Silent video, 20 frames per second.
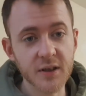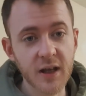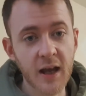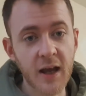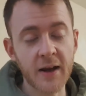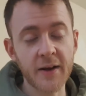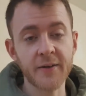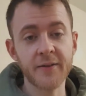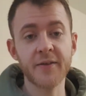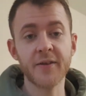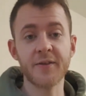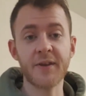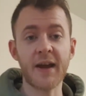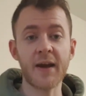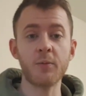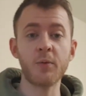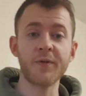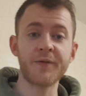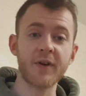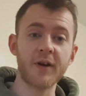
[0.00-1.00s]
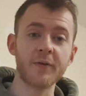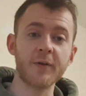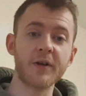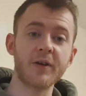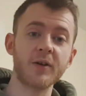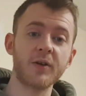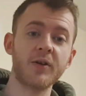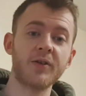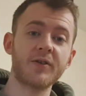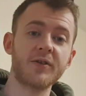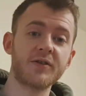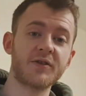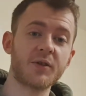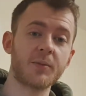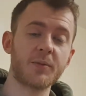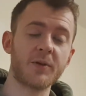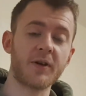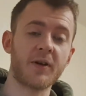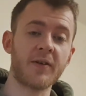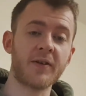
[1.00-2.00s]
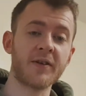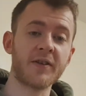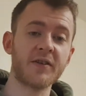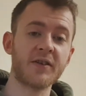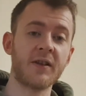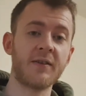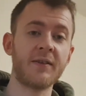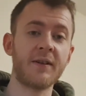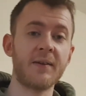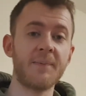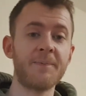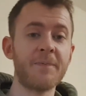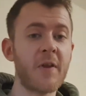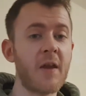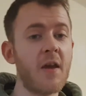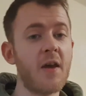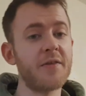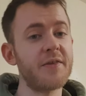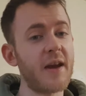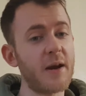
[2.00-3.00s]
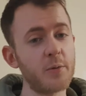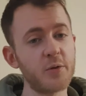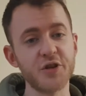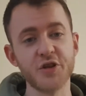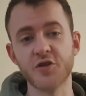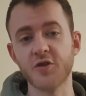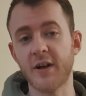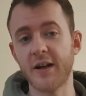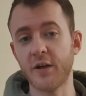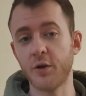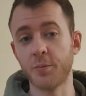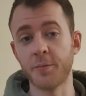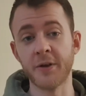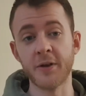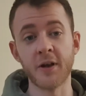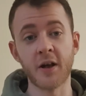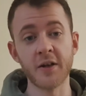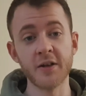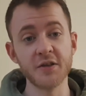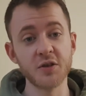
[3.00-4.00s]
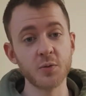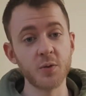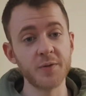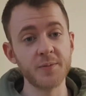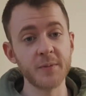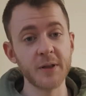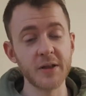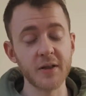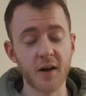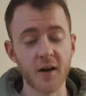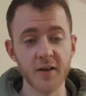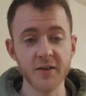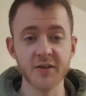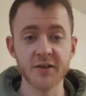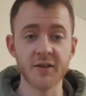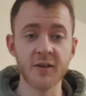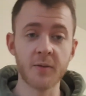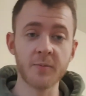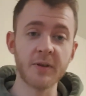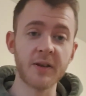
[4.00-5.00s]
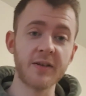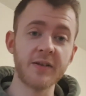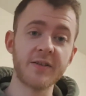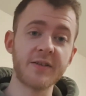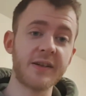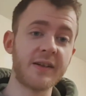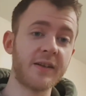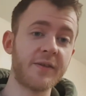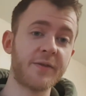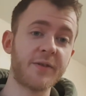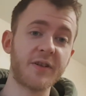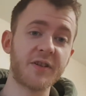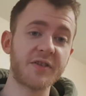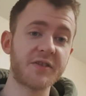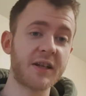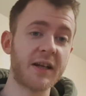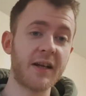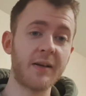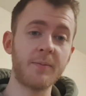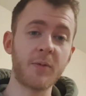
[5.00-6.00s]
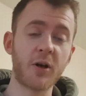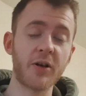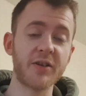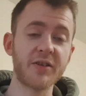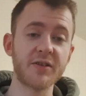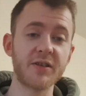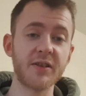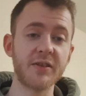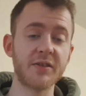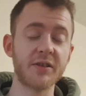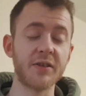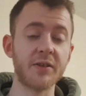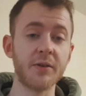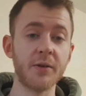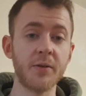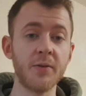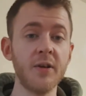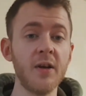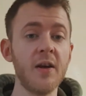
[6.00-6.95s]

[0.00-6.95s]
And they were very good, to be honest, and they were straight up and honest with me, guys, and I'm going to deliver the same honesty to you.